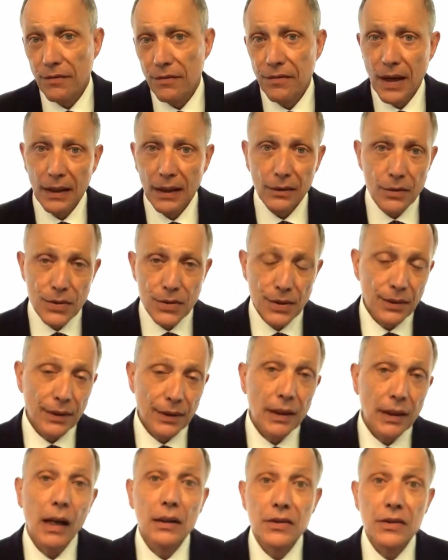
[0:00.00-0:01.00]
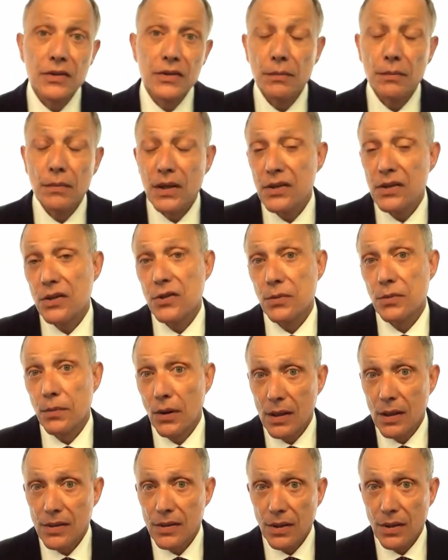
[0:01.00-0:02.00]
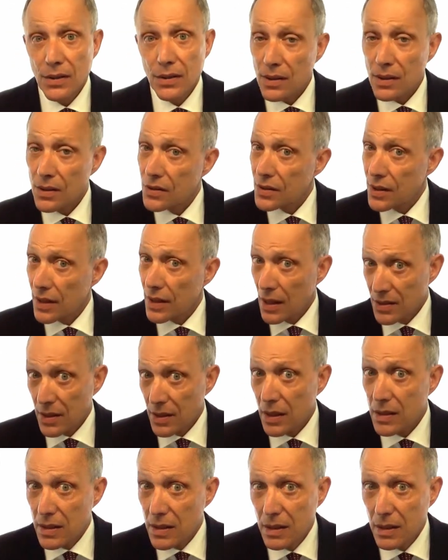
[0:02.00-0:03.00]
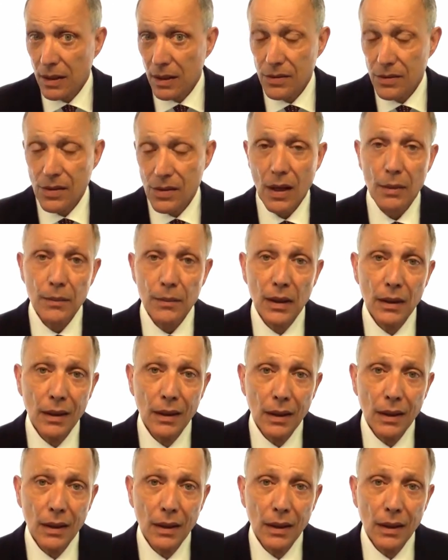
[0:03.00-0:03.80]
factors in the college admissions process is the SAT exam.